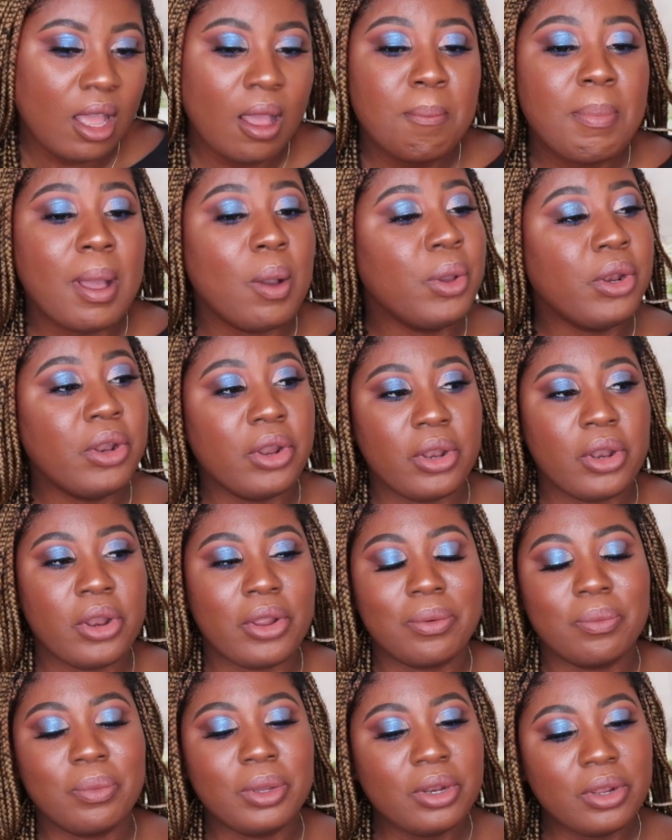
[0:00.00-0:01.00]
But we don't know.
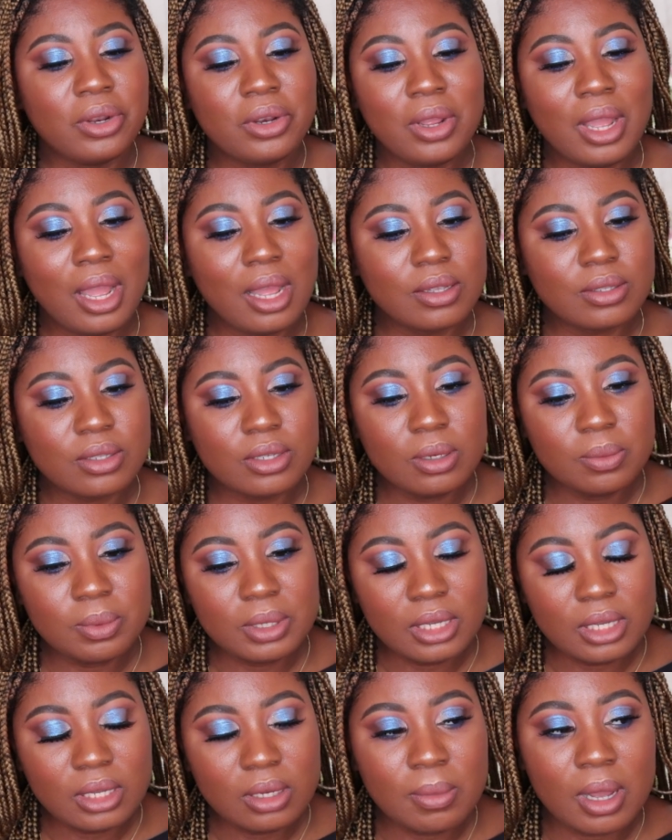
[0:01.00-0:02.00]
We don't know how it's gonna
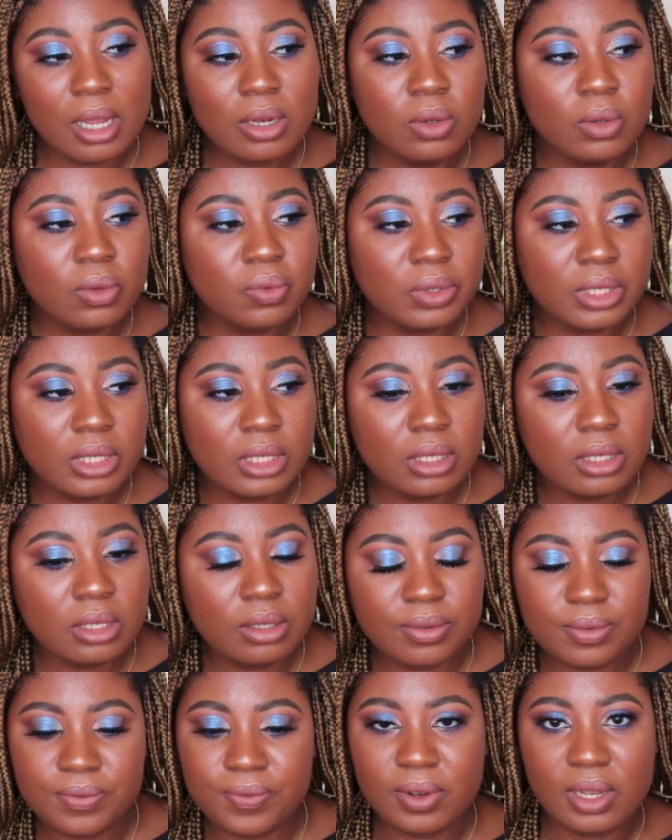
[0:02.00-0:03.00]
be. It might look really
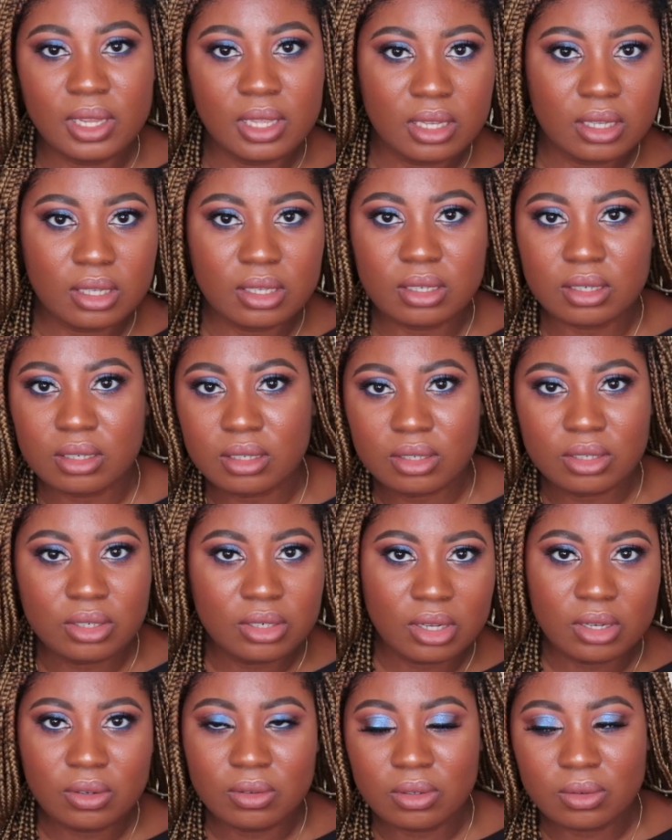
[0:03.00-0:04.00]
flick, you
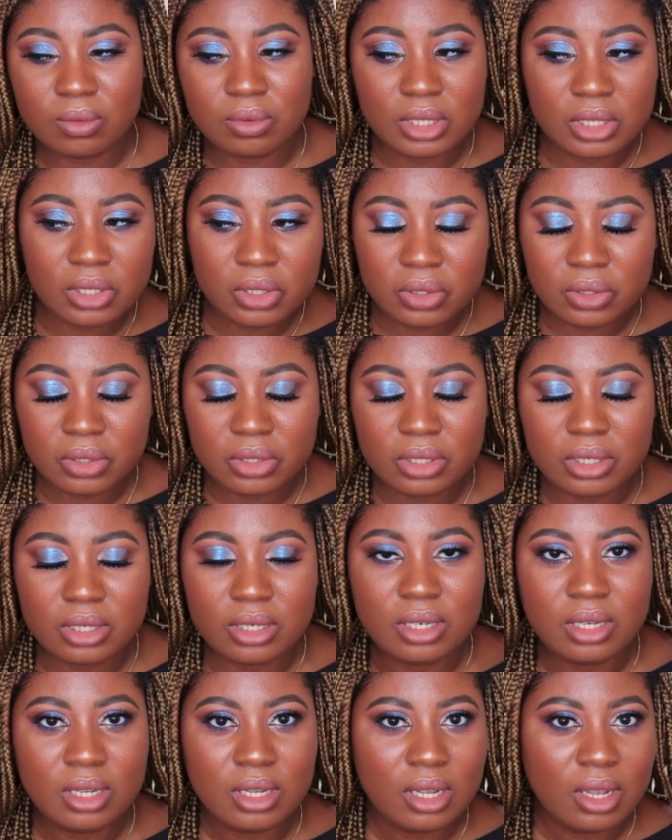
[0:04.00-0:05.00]
know, look really
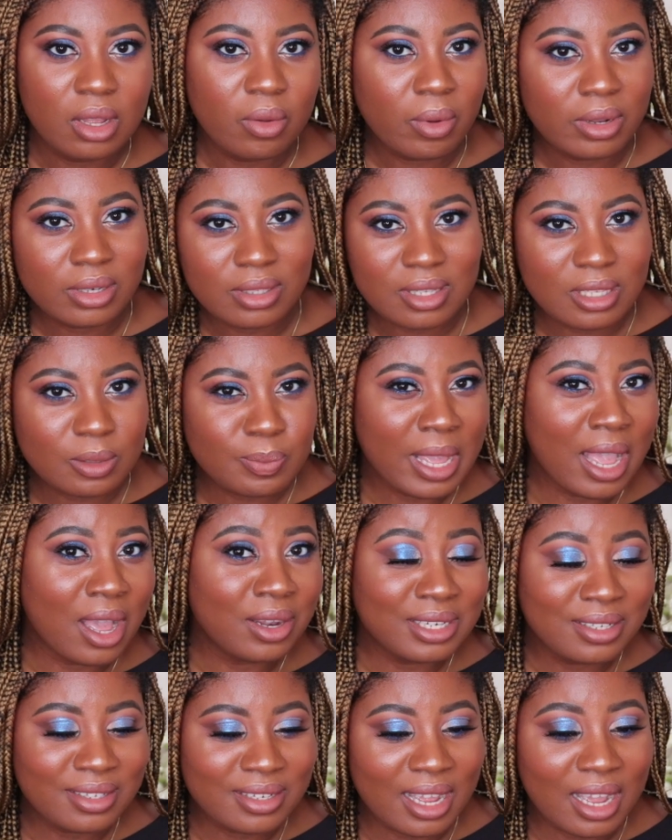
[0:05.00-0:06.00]
good once it's
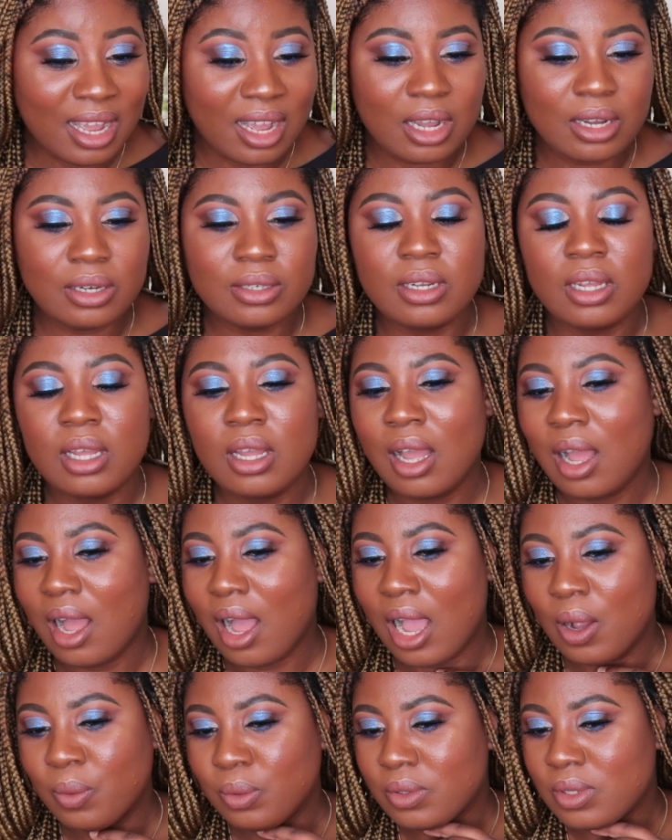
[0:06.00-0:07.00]
powdered down.
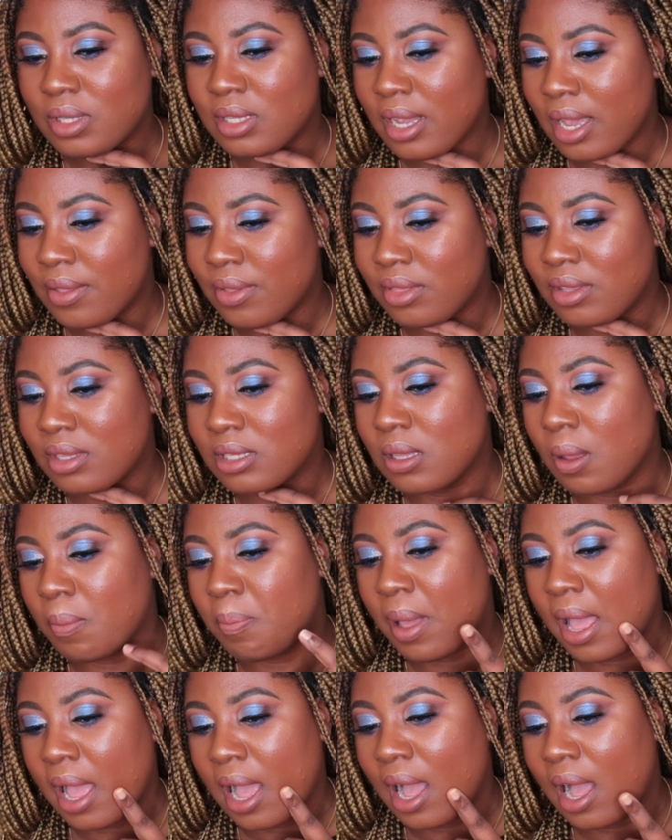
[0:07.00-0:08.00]
I will say that this
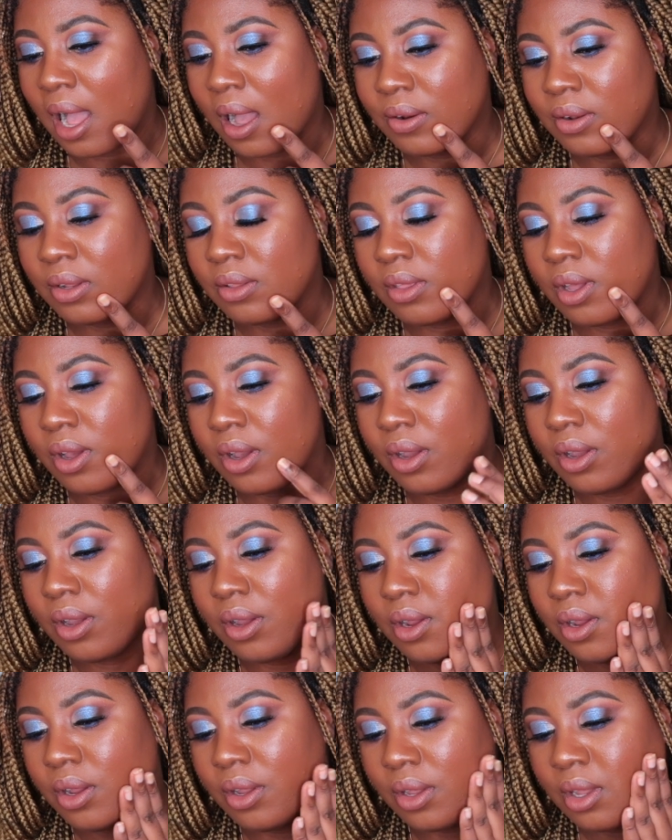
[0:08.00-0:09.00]
powder
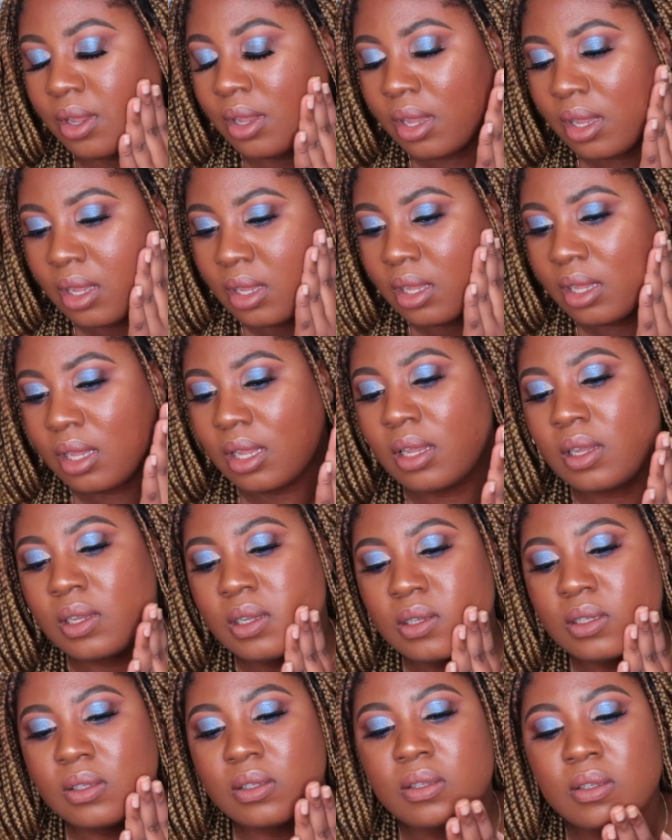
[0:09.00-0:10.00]
though
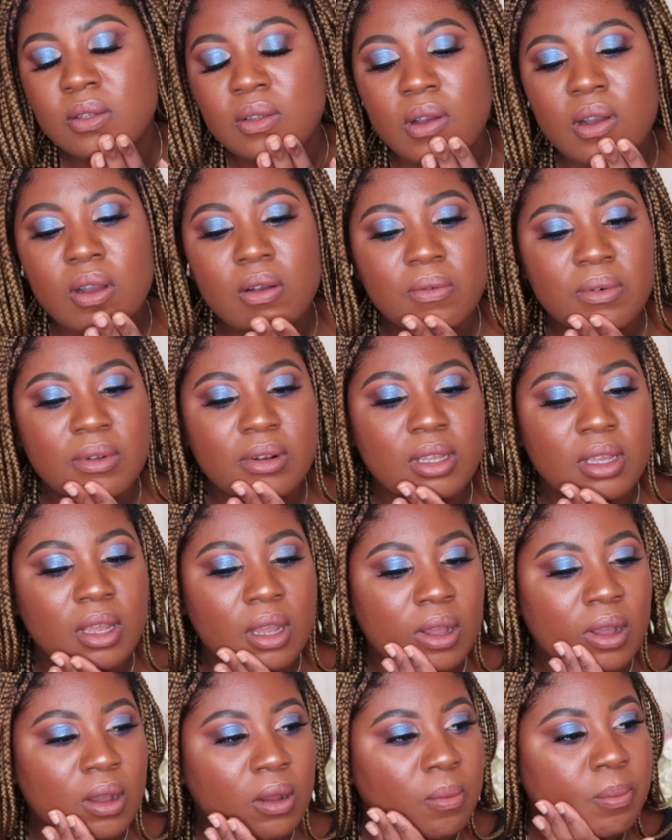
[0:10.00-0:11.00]
is not really
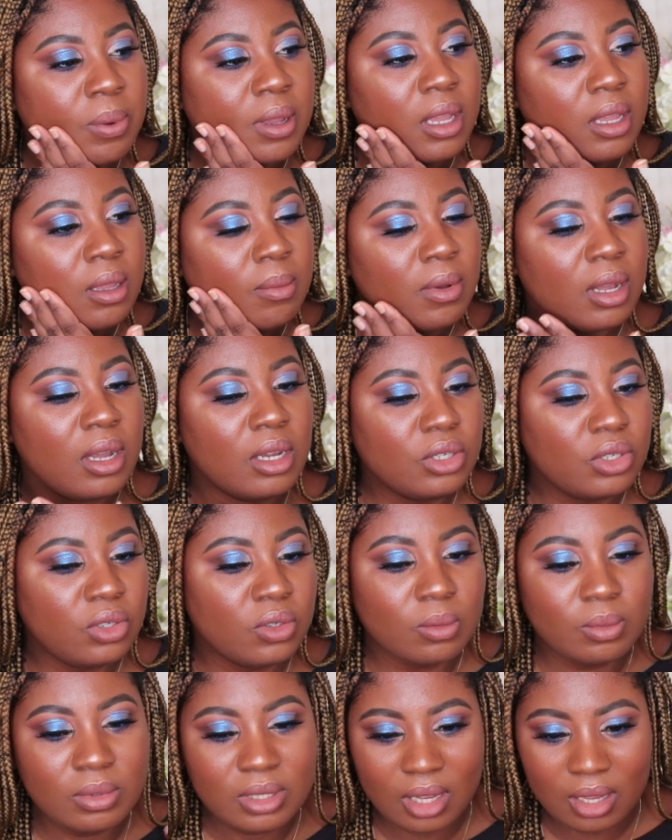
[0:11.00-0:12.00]
helping much.
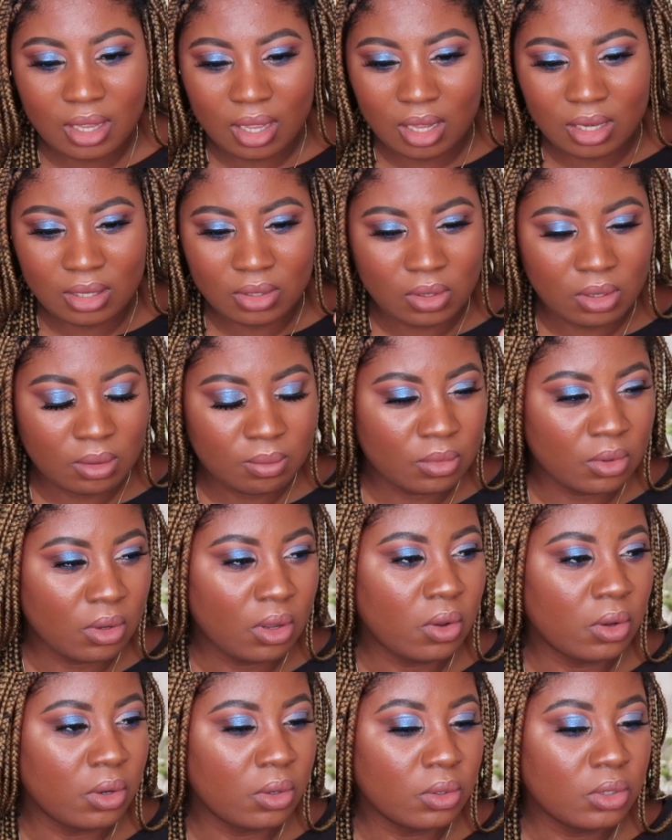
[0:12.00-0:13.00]
Normally I get a lot
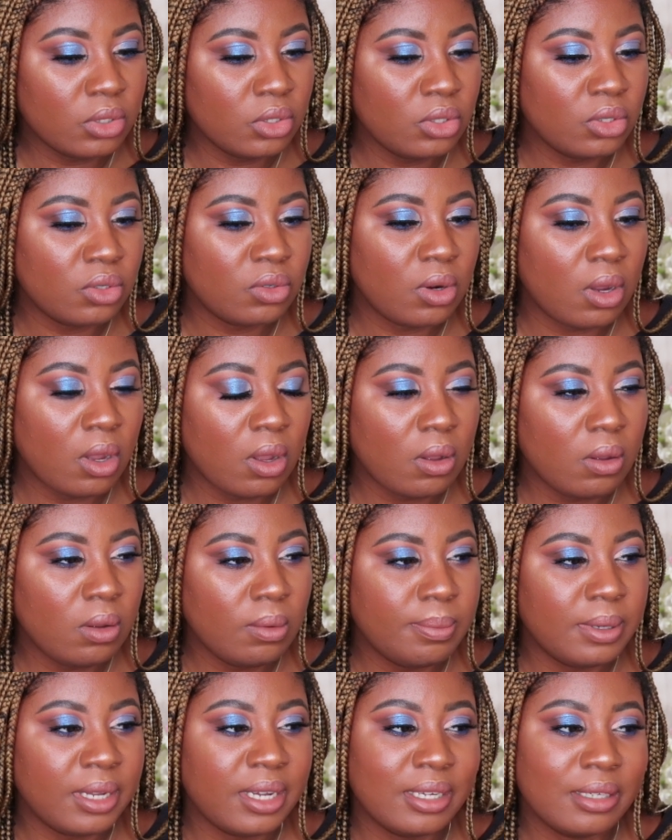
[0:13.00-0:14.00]
more oil
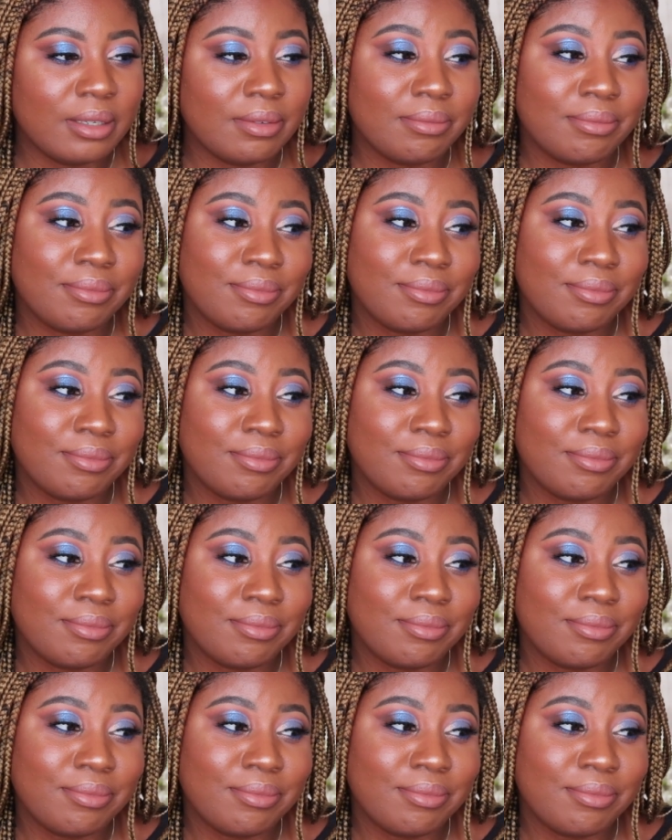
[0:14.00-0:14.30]
control, but